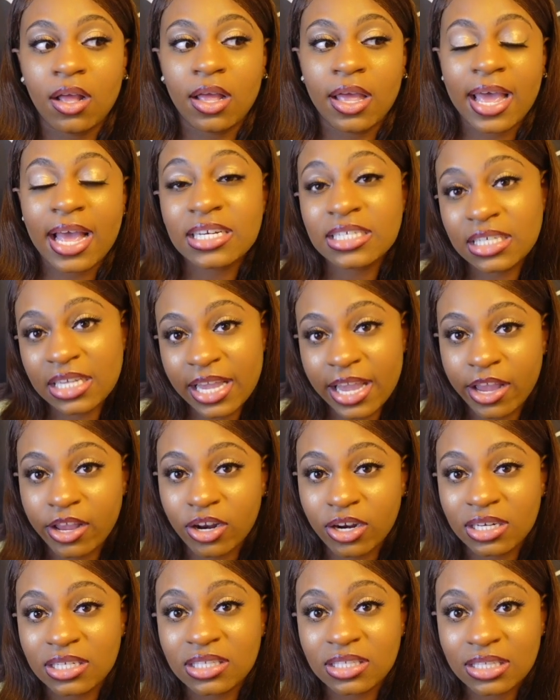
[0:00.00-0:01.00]
educate
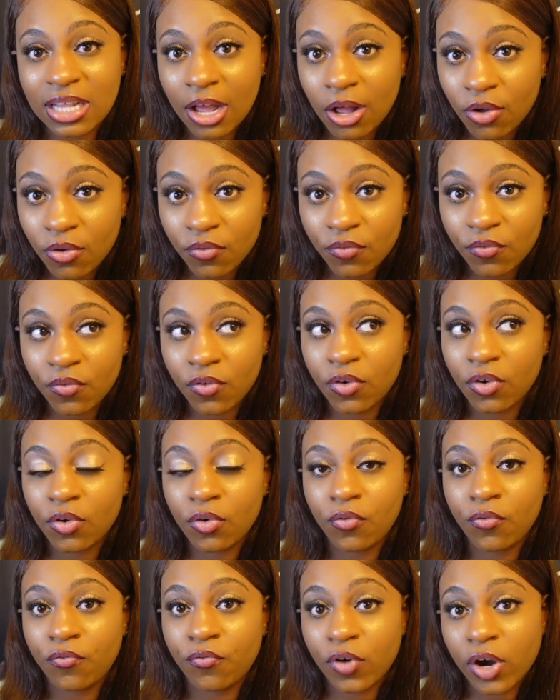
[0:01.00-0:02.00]
yourself
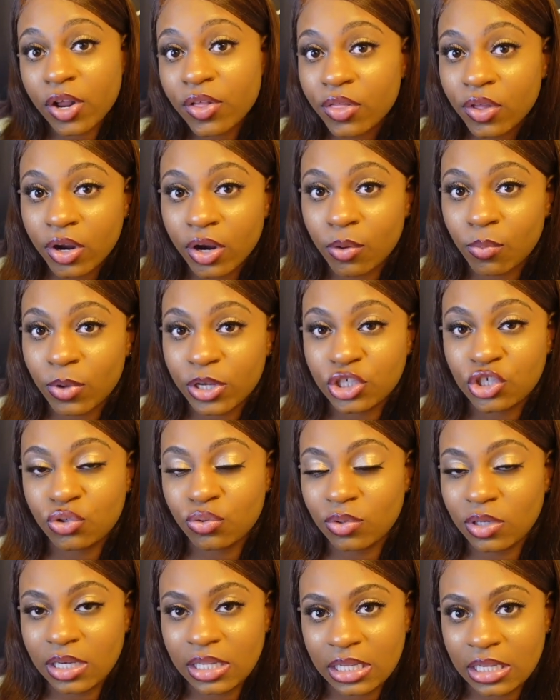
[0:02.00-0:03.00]
further once you
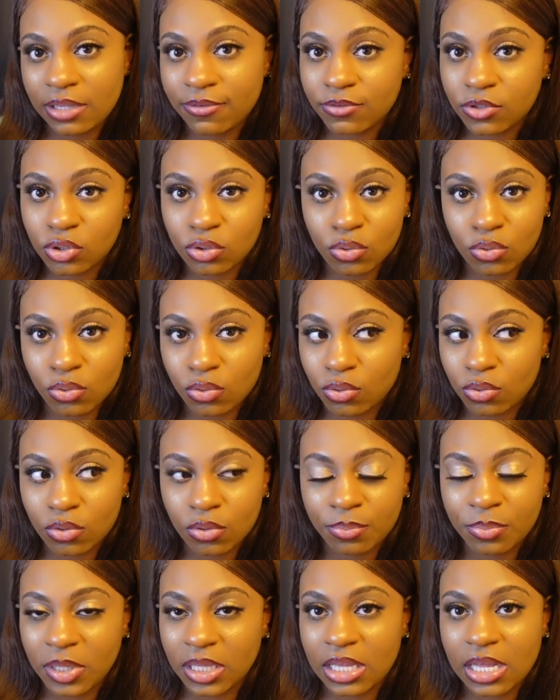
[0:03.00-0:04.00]
leave school,
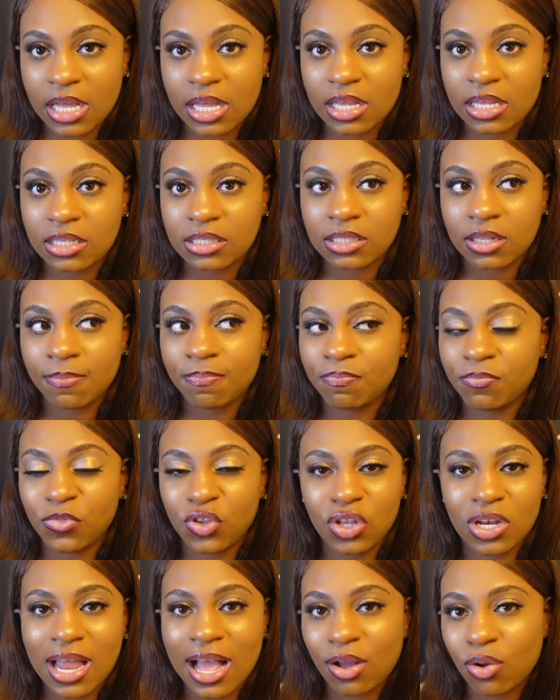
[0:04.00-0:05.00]
because
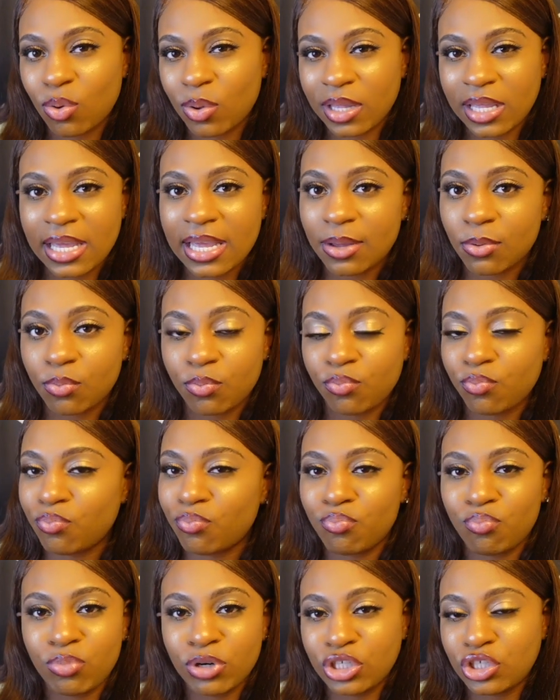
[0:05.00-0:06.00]
you're not going to get
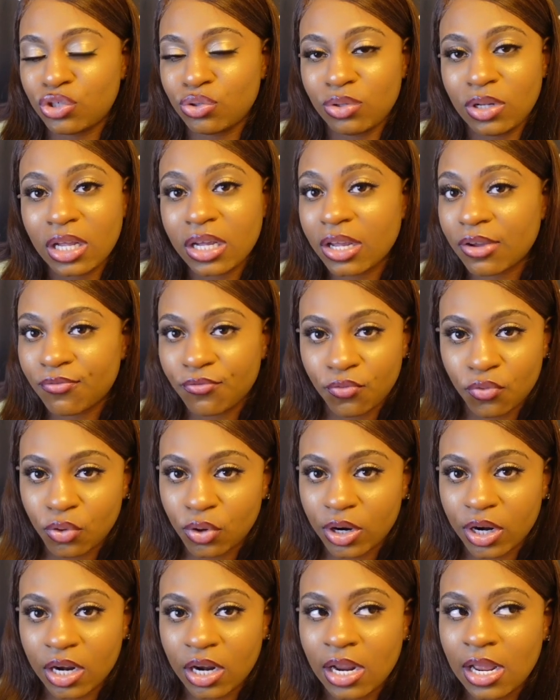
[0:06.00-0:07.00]
what you're looking for.
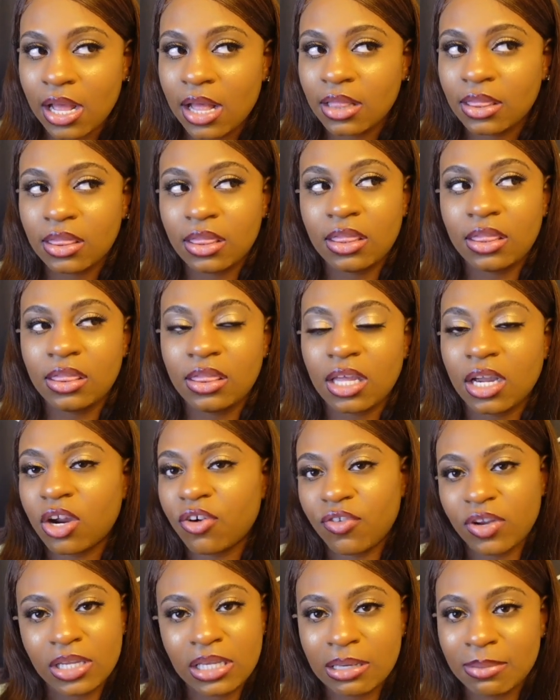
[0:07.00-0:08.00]
The
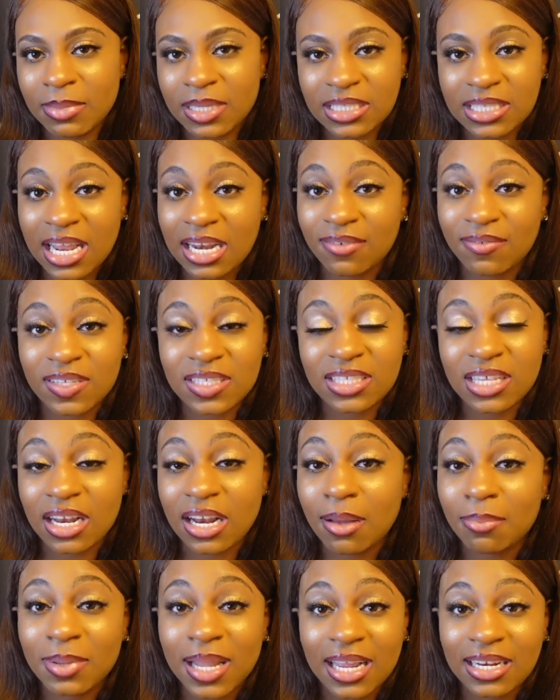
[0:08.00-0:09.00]
curriculum is not even set
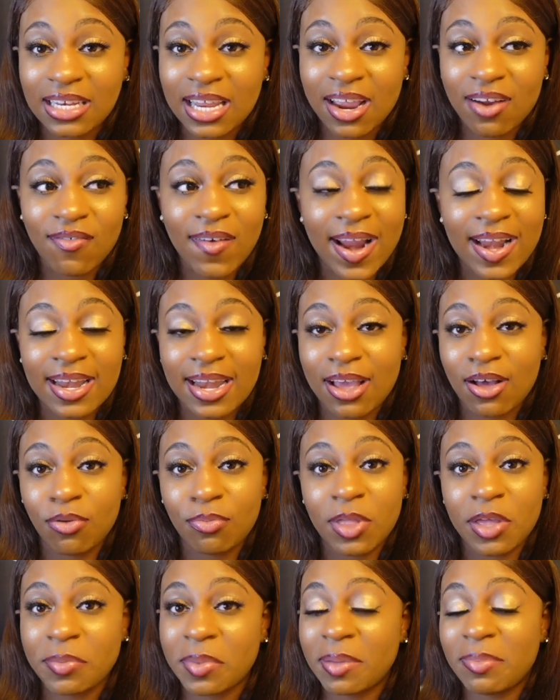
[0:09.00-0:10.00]
up like that right now.
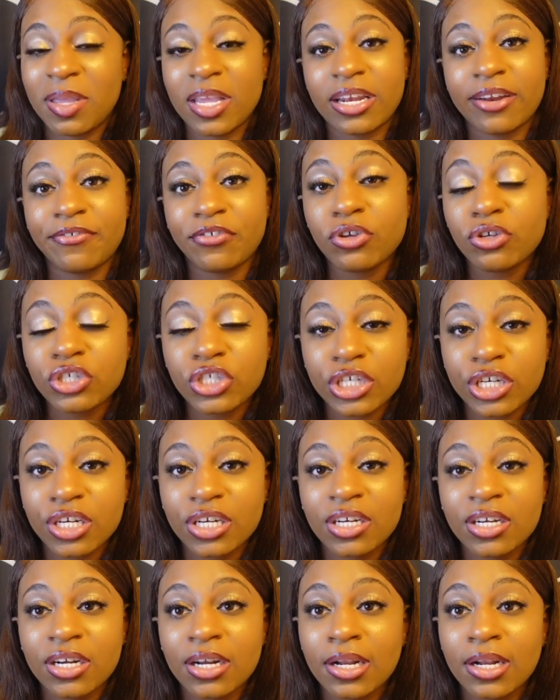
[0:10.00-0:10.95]
Now maybe in the future,